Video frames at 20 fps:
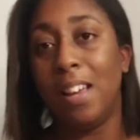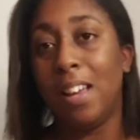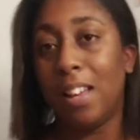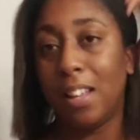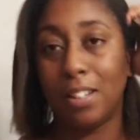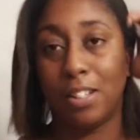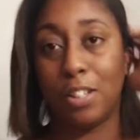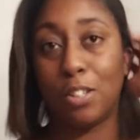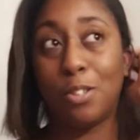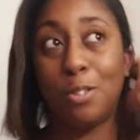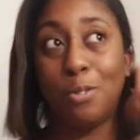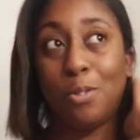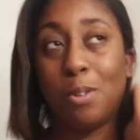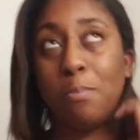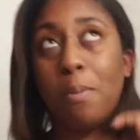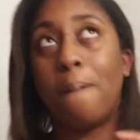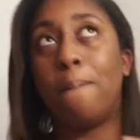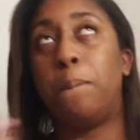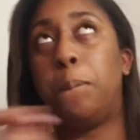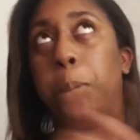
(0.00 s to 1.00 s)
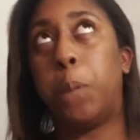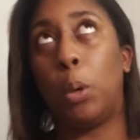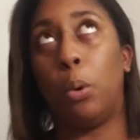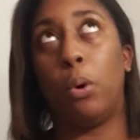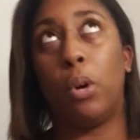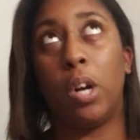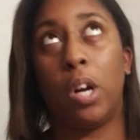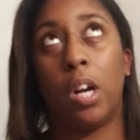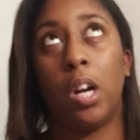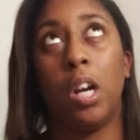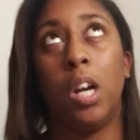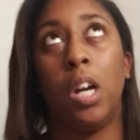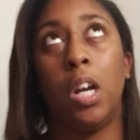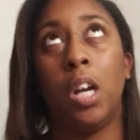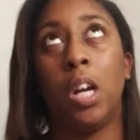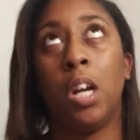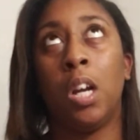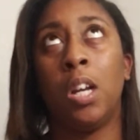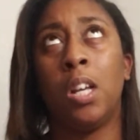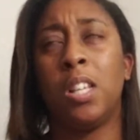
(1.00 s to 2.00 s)
Just do it
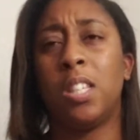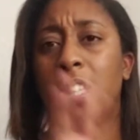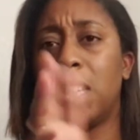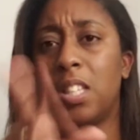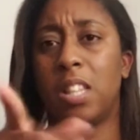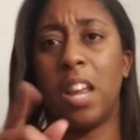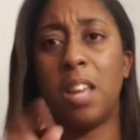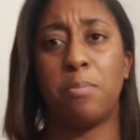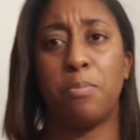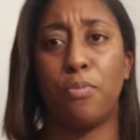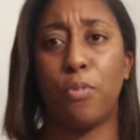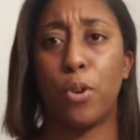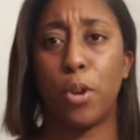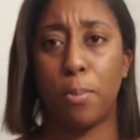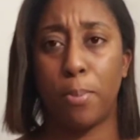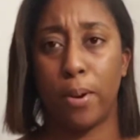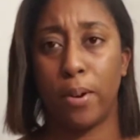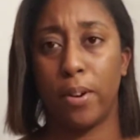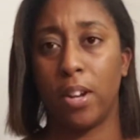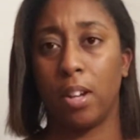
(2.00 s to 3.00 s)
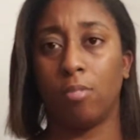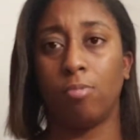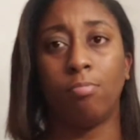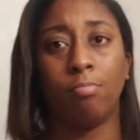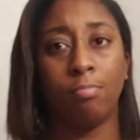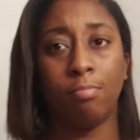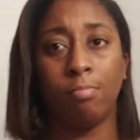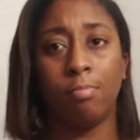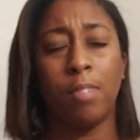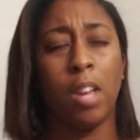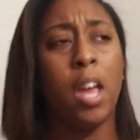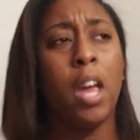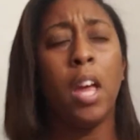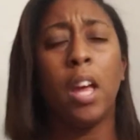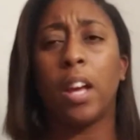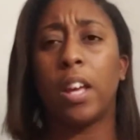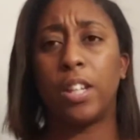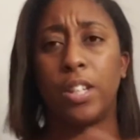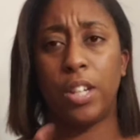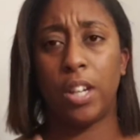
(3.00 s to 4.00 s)
6 days before your period.
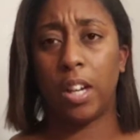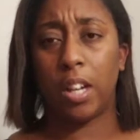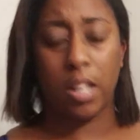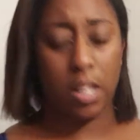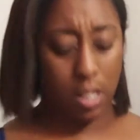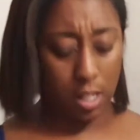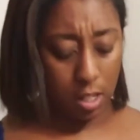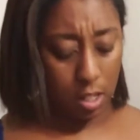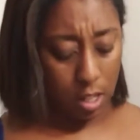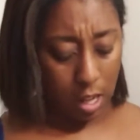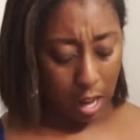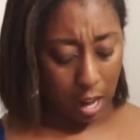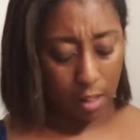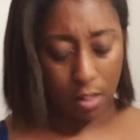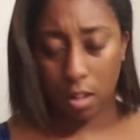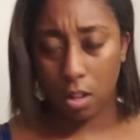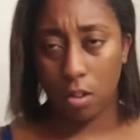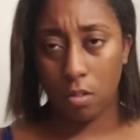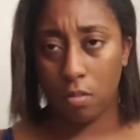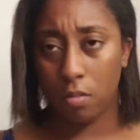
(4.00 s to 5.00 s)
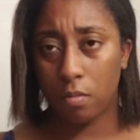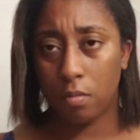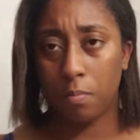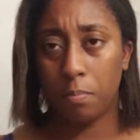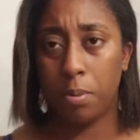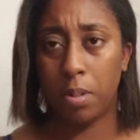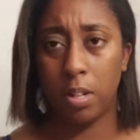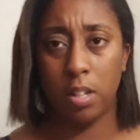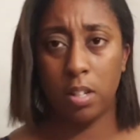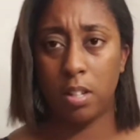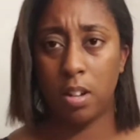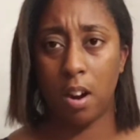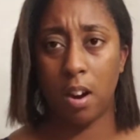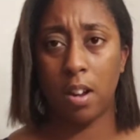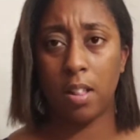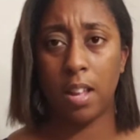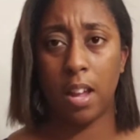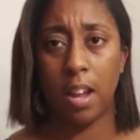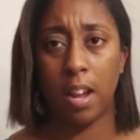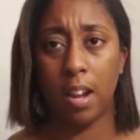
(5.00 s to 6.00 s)
Because after you put this darn
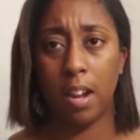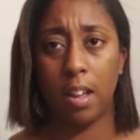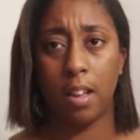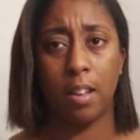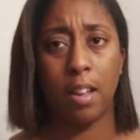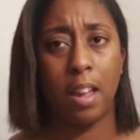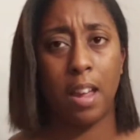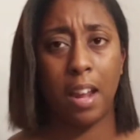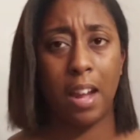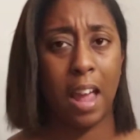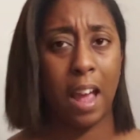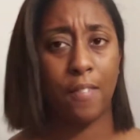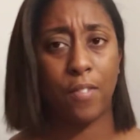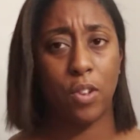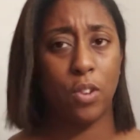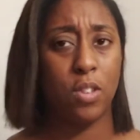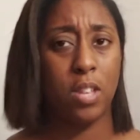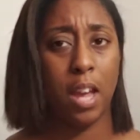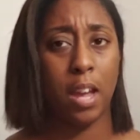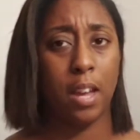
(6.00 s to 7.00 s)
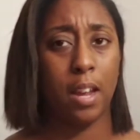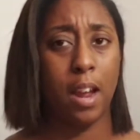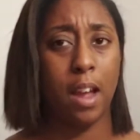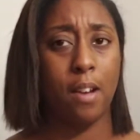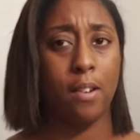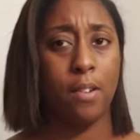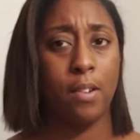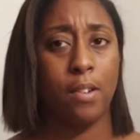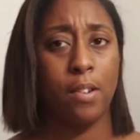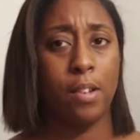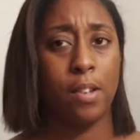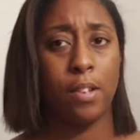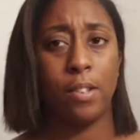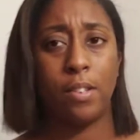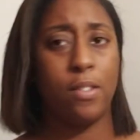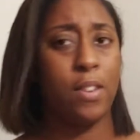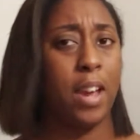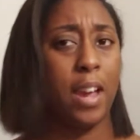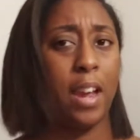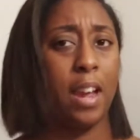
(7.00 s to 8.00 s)
thing in there and after you take it out, you
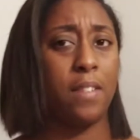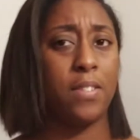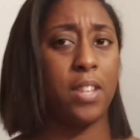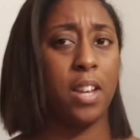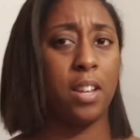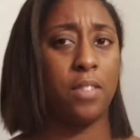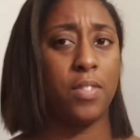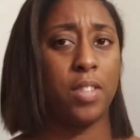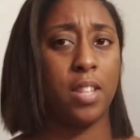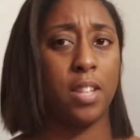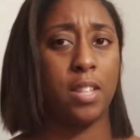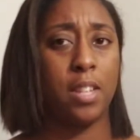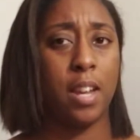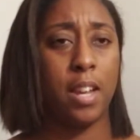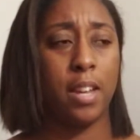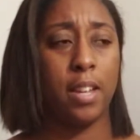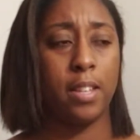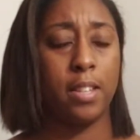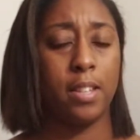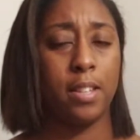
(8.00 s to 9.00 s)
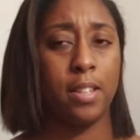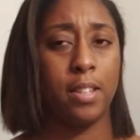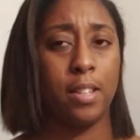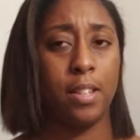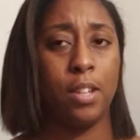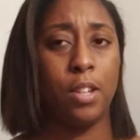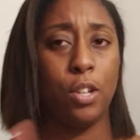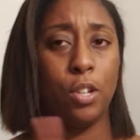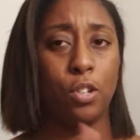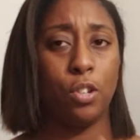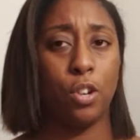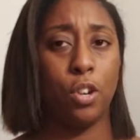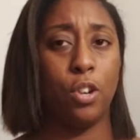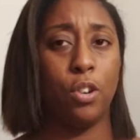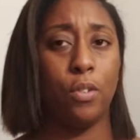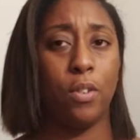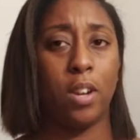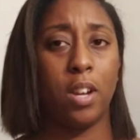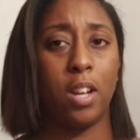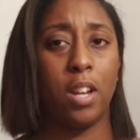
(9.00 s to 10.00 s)
can't have sex for 6 days. So you're
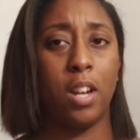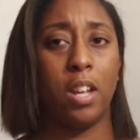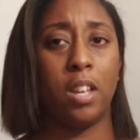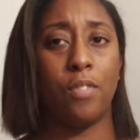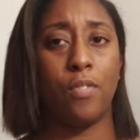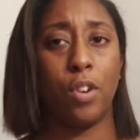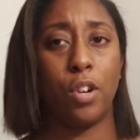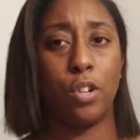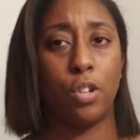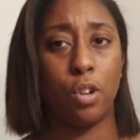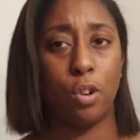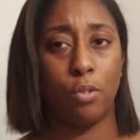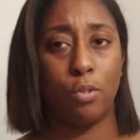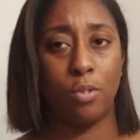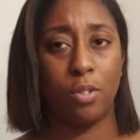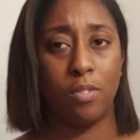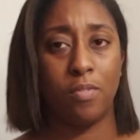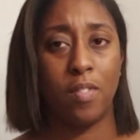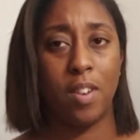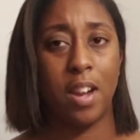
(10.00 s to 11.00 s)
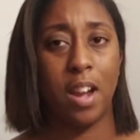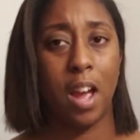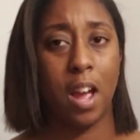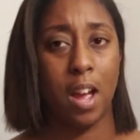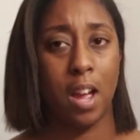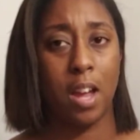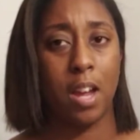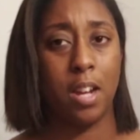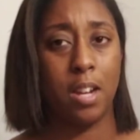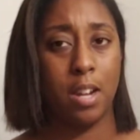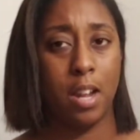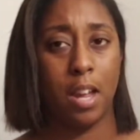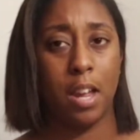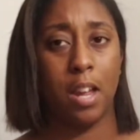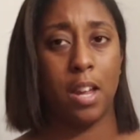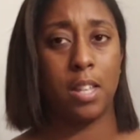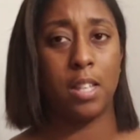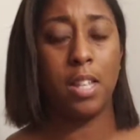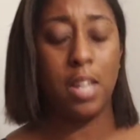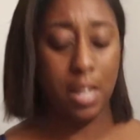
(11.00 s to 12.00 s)
doing a cleanse for a total of 9
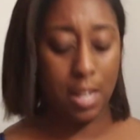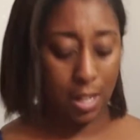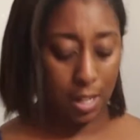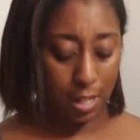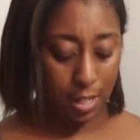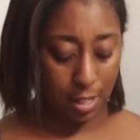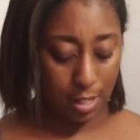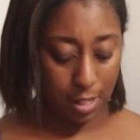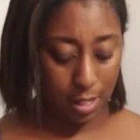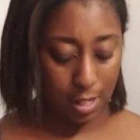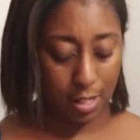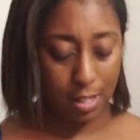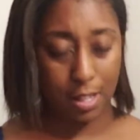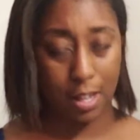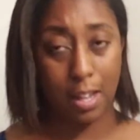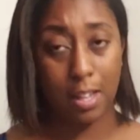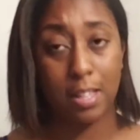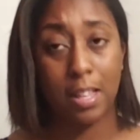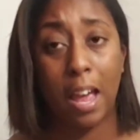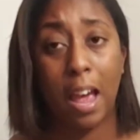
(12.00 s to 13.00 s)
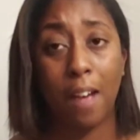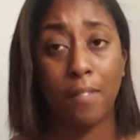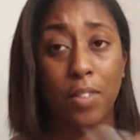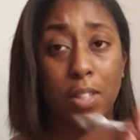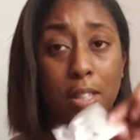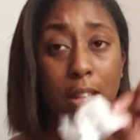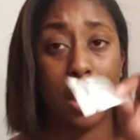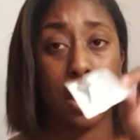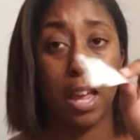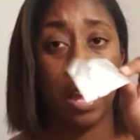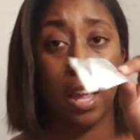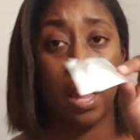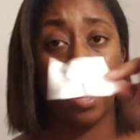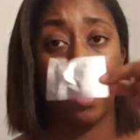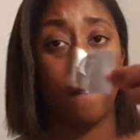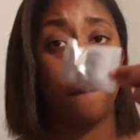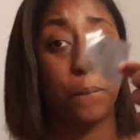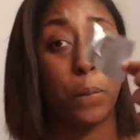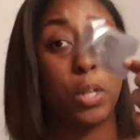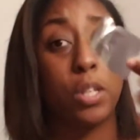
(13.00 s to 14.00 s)
days. Because these things have to stay
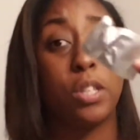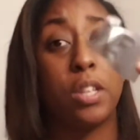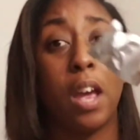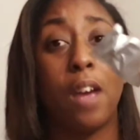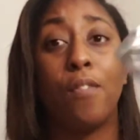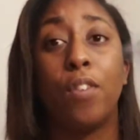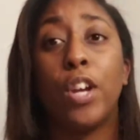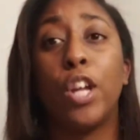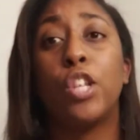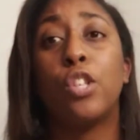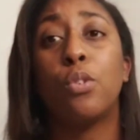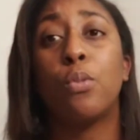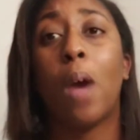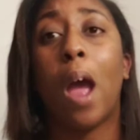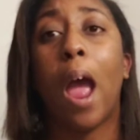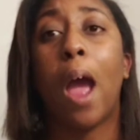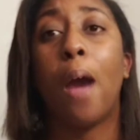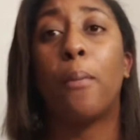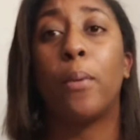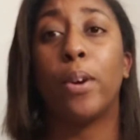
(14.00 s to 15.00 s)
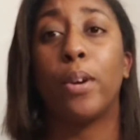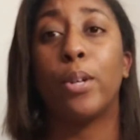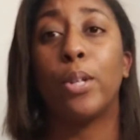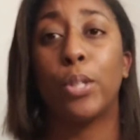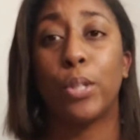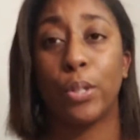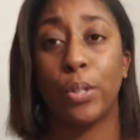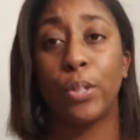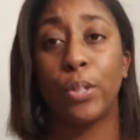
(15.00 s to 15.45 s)
in for 72 hours.